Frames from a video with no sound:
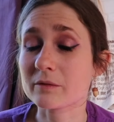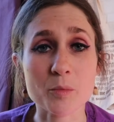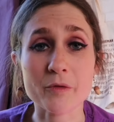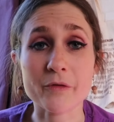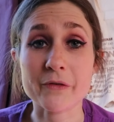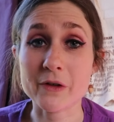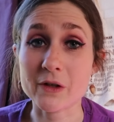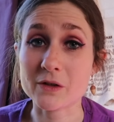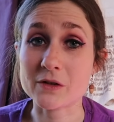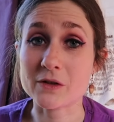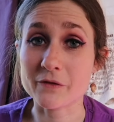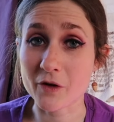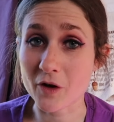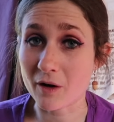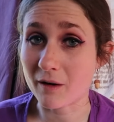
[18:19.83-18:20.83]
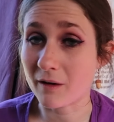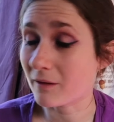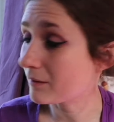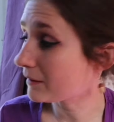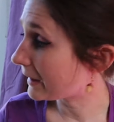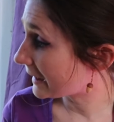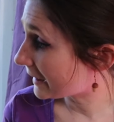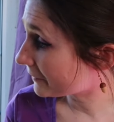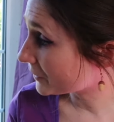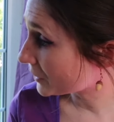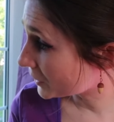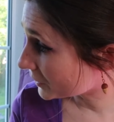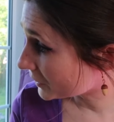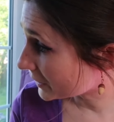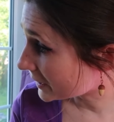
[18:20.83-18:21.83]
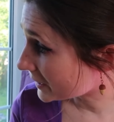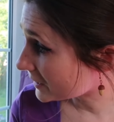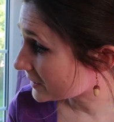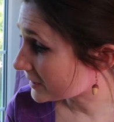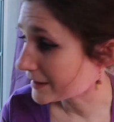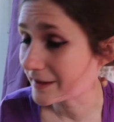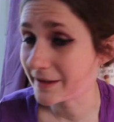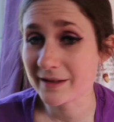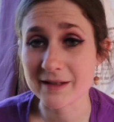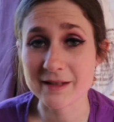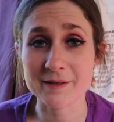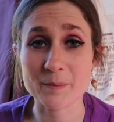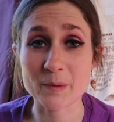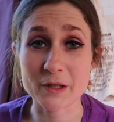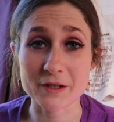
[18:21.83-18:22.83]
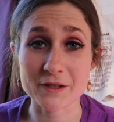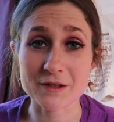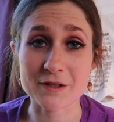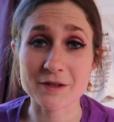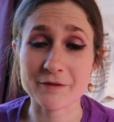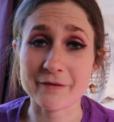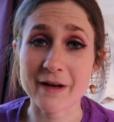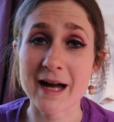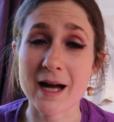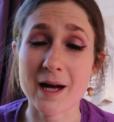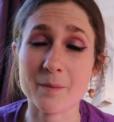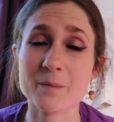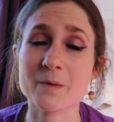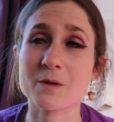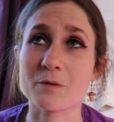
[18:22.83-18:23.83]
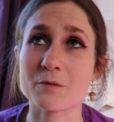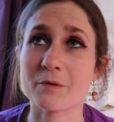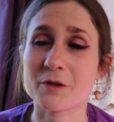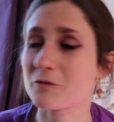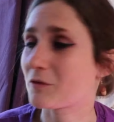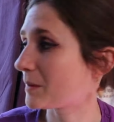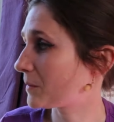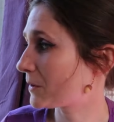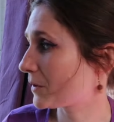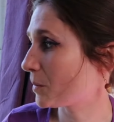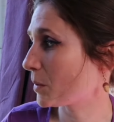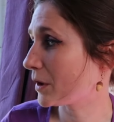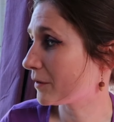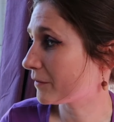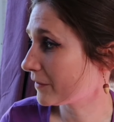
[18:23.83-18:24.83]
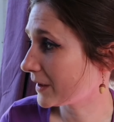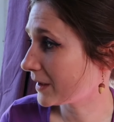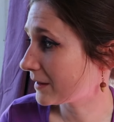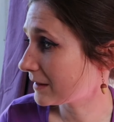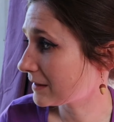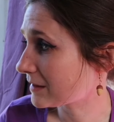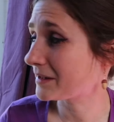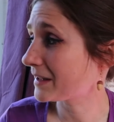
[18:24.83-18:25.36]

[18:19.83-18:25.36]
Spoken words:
But first of all, I have noticed that the birds have absolutely stripped the bird feeders.